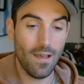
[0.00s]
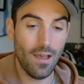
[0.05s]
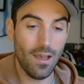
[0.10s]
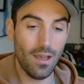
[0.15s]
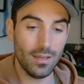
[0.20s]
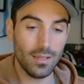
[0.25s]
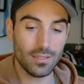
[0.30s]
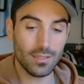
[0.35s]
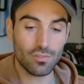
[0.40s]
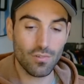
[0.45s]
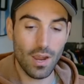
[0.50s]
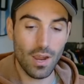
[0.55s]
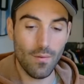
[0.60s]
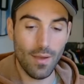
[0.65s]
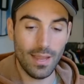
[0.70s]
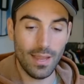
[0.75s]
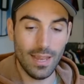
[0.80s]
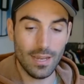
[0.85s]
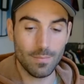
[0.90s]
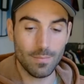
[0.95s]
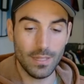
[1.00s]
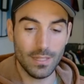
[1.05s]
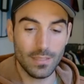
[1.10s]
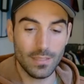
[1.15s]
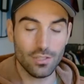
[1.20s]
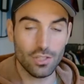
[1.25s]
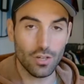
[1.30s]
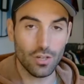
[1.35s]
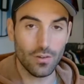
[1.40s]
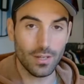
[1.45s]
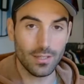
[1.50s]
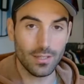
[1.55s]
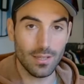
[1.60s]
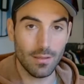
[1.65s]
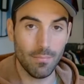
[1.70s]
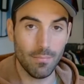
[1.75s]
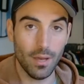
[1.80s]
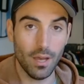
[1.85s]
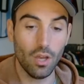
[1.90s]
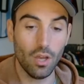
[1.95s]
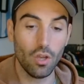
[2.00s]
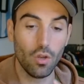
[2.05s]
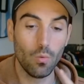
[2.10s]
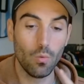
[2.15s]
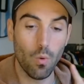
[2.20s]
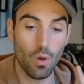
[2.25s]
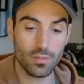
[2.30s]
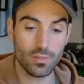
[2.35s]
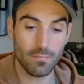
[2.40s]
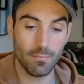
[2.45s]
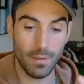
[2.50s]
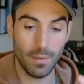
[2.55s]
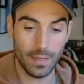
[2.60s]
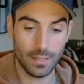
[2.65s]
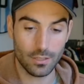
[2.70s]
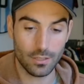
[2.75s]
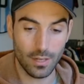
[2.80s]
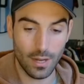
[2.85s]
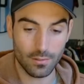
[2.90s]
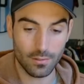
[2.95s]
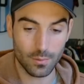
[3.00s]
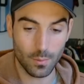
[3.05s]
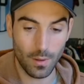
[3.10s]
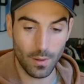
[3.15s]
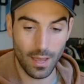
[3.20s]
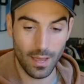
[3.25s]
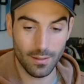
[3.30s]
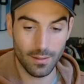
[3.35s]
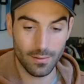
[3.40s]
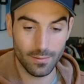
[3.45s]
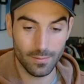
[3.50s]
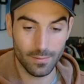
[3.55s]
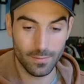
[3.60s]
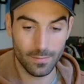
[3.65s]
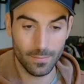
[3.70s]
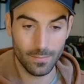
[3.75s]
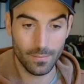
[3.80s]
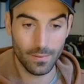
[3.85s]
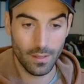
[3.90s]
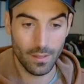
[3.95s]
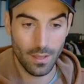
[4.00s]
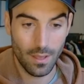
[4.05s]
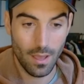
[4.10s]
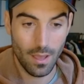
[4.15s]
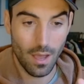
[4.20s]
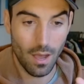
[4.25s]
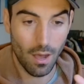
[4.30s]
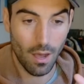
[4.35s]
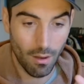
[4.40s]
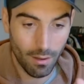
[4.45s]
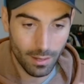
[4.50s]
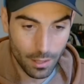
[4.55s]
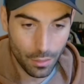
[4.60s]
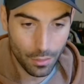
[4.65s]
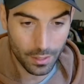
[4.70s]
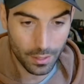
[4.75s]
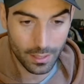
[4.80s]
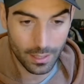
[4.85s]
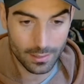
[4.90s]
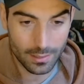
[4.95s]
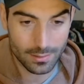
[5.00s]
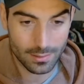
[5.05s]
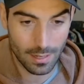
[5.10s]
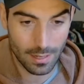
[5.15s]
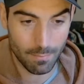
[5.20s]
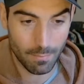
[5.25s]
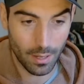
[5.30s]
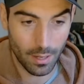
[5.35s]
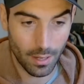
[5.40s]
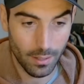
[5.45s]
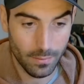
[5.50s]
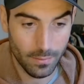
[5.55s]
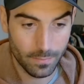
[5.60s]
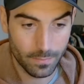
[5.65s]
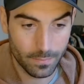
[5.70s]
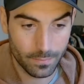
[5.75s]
And it straight away led me to Jurriën Timber, who wasn't pictured elsewhere. I think it's Timber.